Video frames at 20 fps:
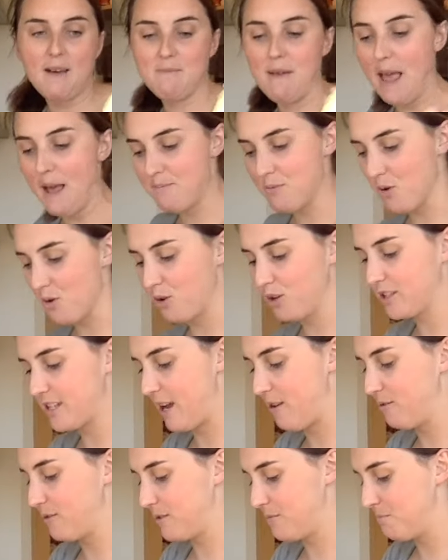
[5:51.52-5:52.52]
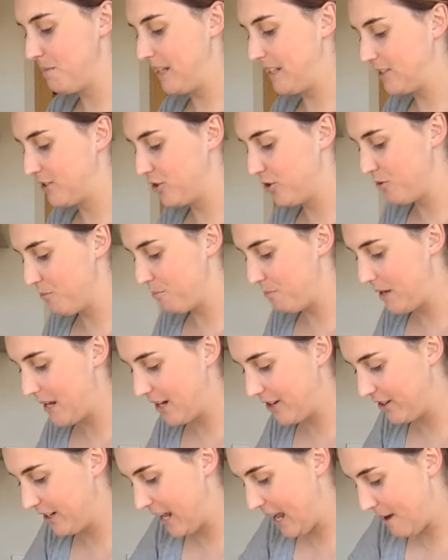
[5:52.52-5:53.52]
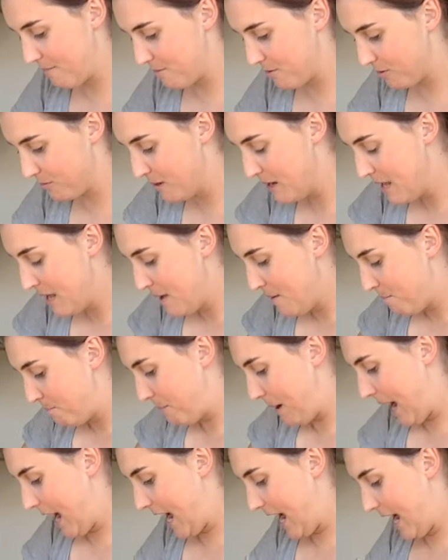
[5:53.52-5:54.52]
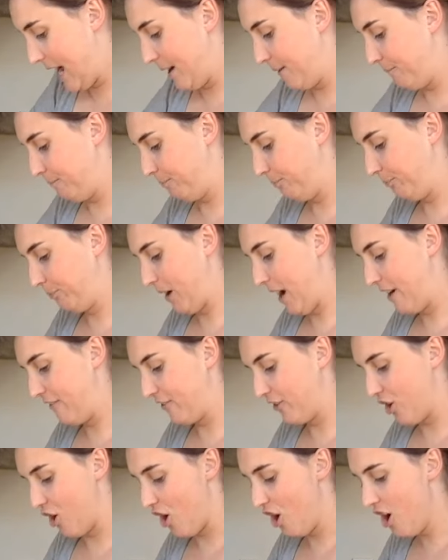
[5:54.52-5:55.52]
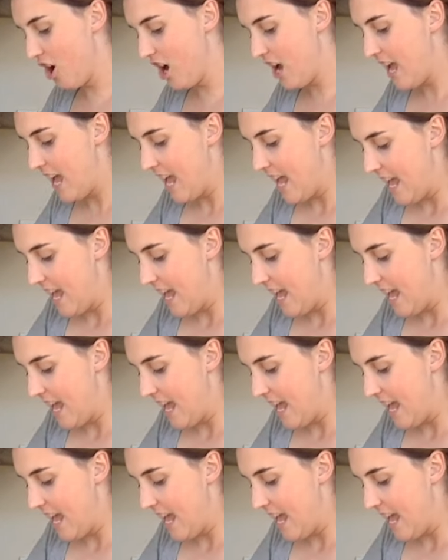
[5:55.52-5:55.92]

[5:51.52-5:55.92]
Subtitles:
apple because I was meant to do pear and apple, but I forgot.